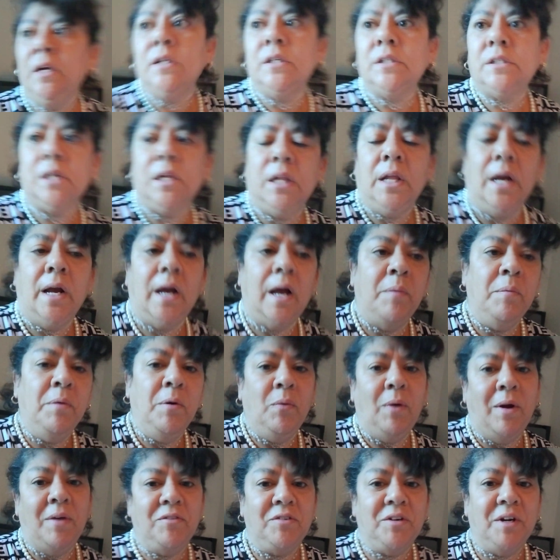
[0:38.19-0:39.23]
So, like, I'm in
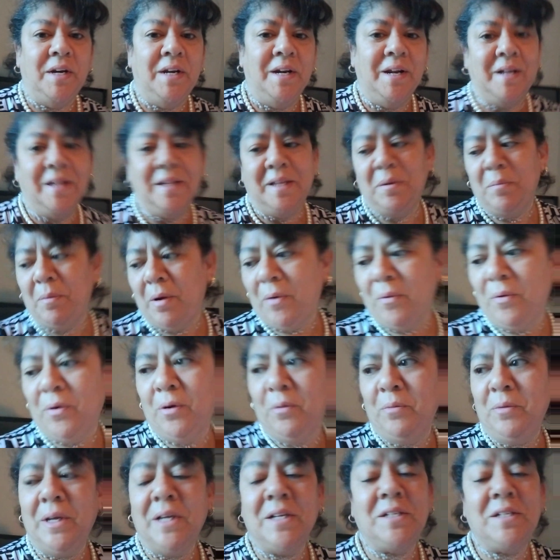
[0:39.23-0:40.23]
wife trained. I clean my room.